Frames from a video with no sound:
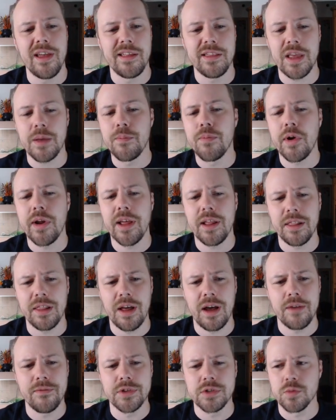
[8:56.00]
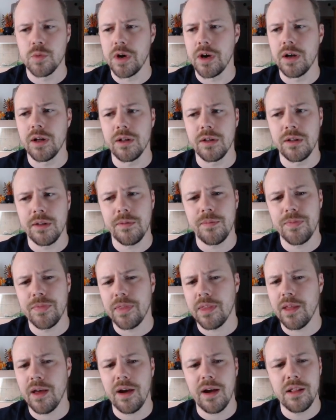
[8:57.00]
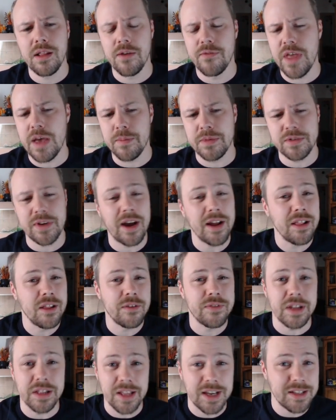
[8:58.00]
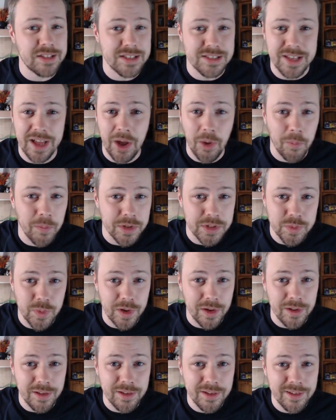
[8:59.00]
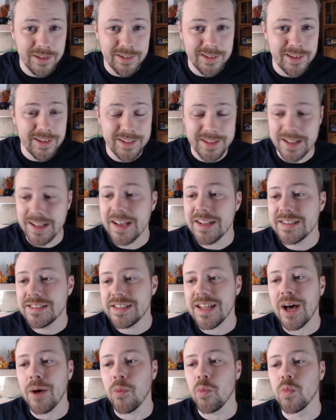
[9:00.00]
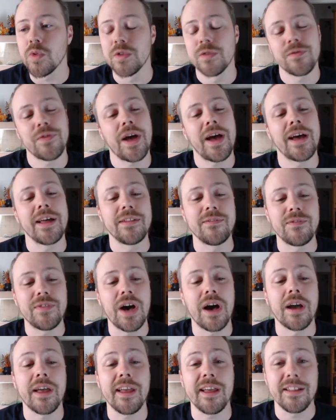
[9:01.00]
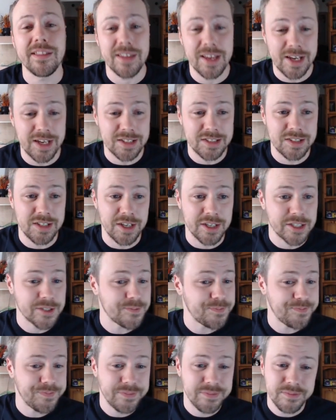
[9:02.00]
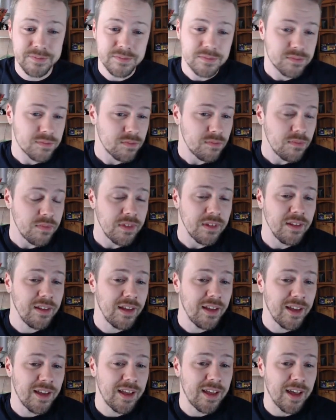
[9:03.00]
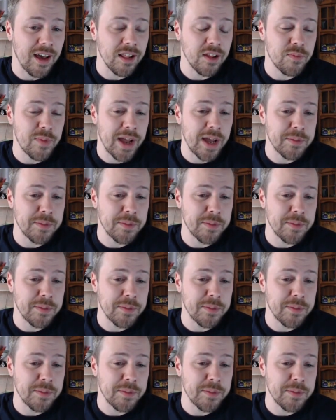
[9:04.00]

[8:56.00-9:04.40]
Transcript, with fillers: They bring it live as well. I love the atmosphere. I love the latest album as well. The latest album was fan-fucking-tastic. I love my